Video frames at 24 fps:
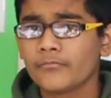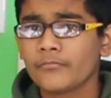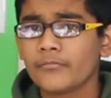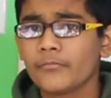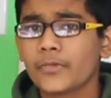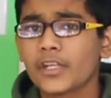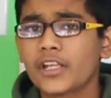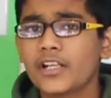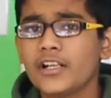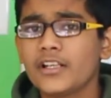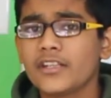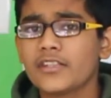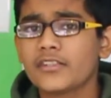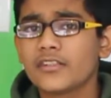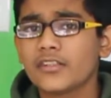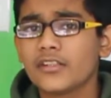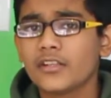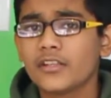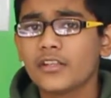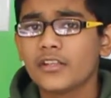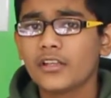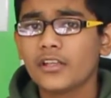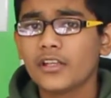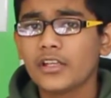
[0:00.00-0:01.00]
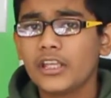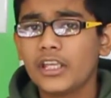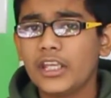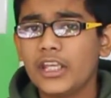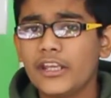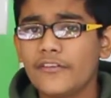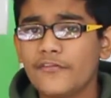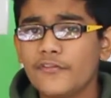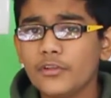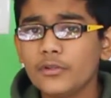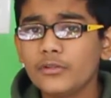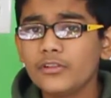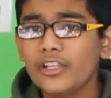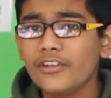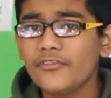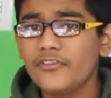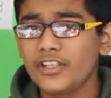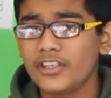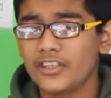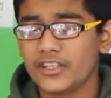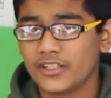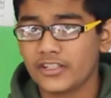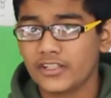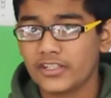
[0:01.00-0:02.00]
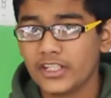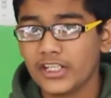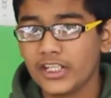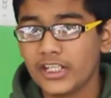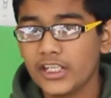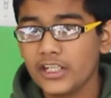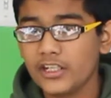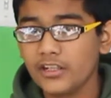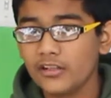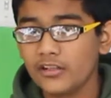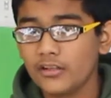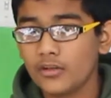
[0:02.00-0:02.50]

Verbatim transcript: Because if you live in the city,